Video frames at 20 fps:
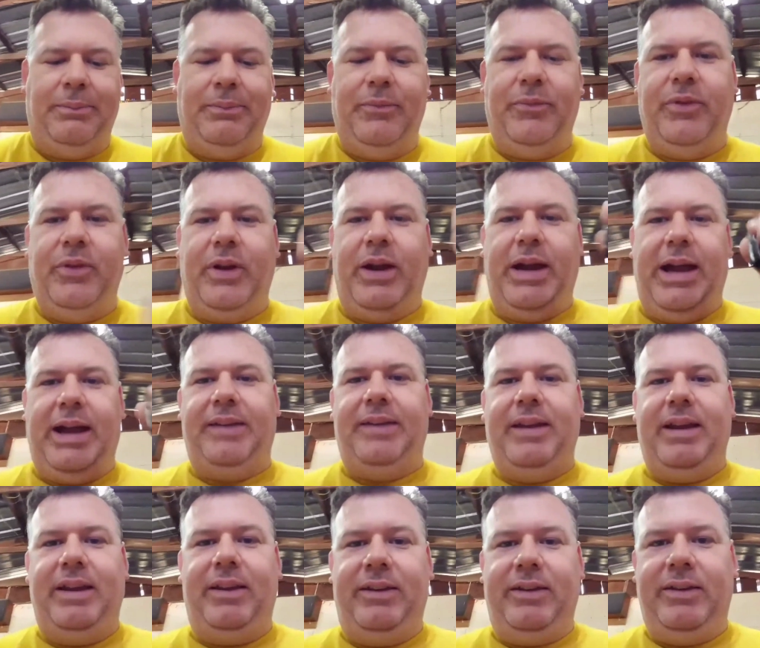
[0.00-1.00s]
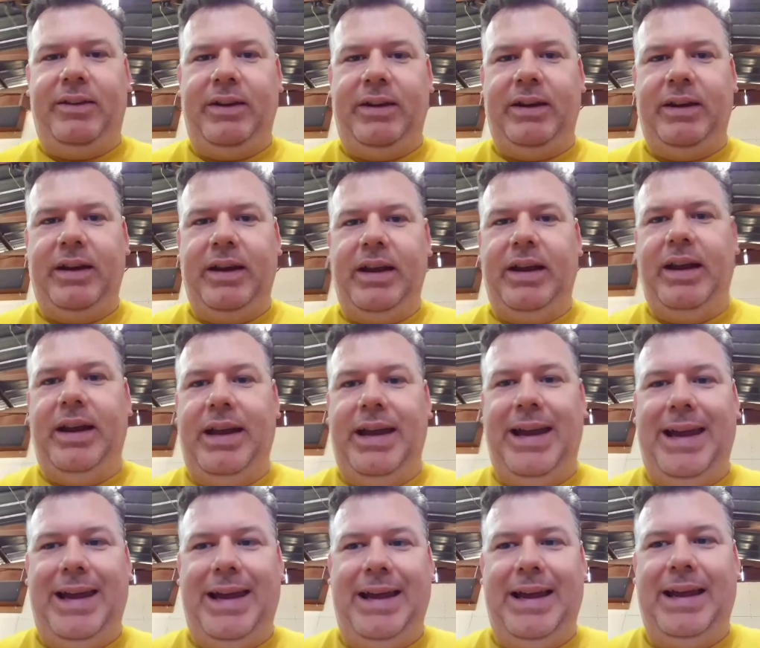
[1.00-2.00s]
So I have this,
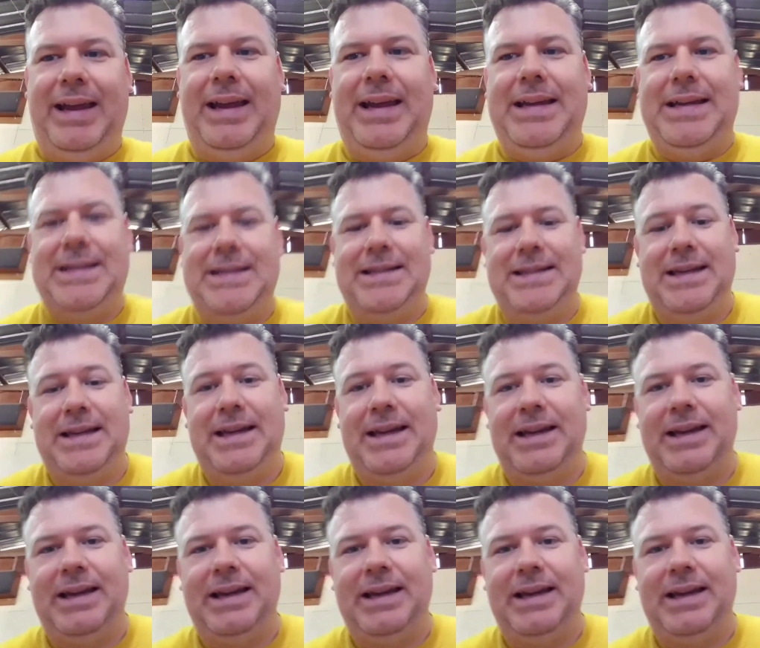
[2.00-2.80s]
and